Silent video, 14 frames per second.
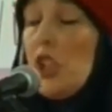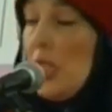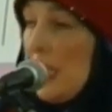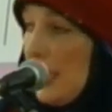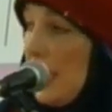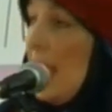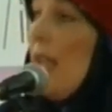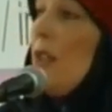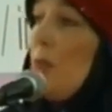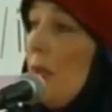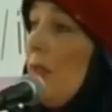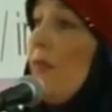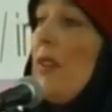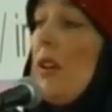But she
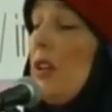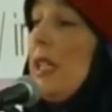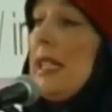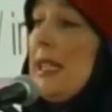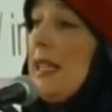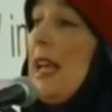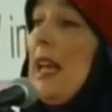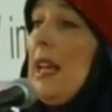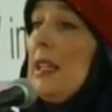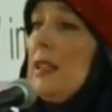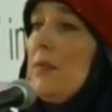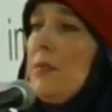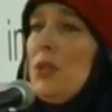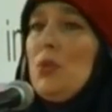said, we're very
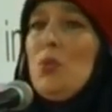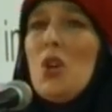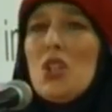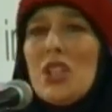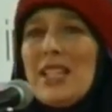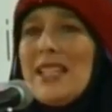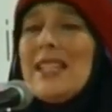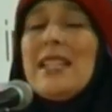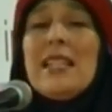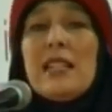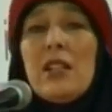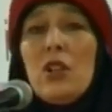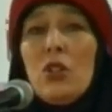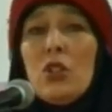sad. But what has
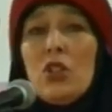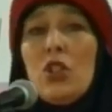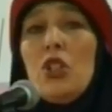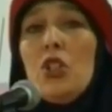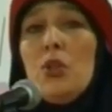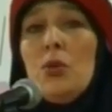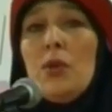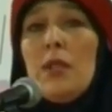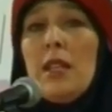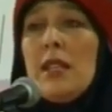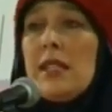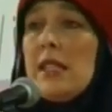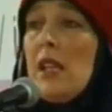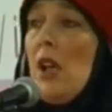this got to do
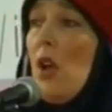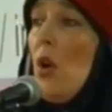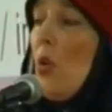with us?